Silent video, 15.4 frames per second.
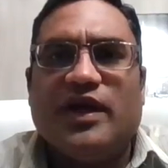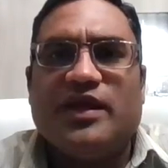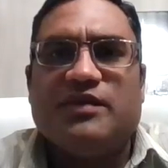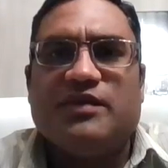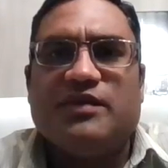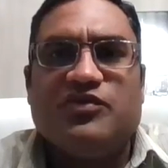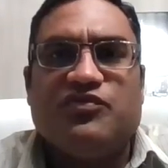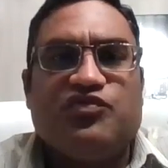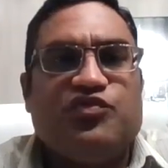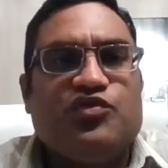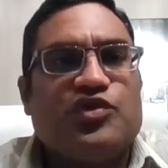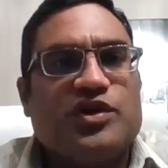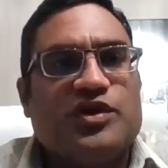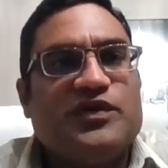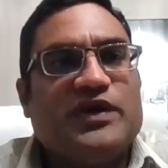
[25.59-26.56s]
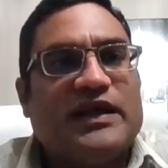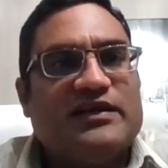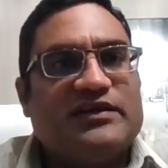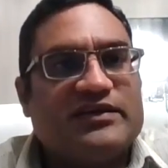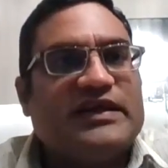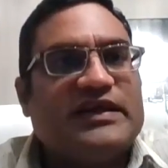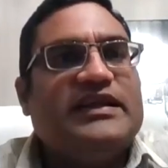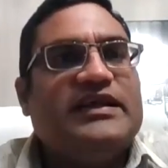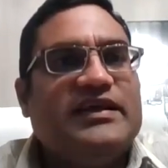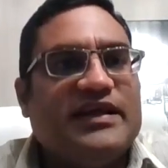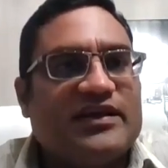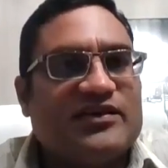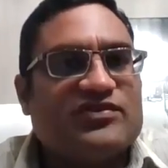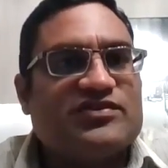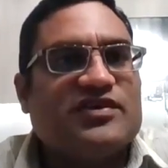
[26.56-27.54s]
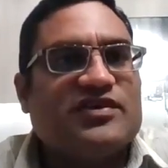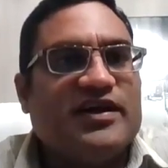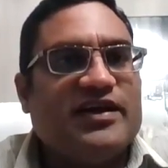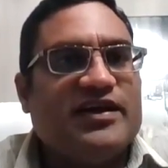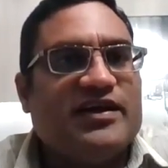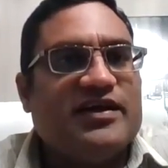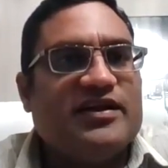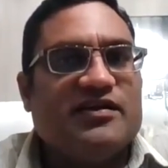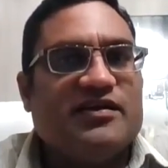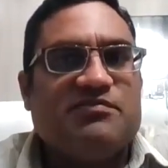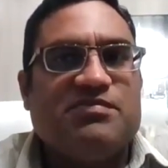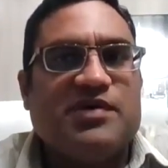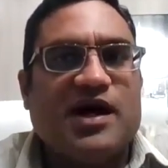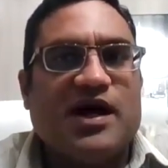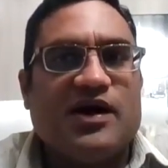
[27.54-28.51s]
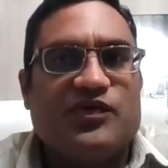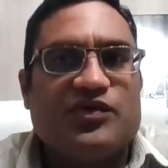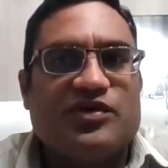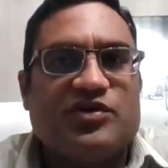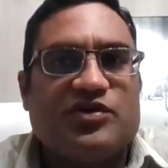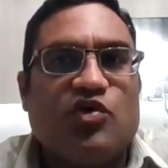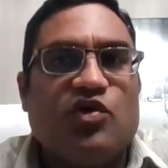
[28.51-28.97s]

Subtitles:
And before you get really excited about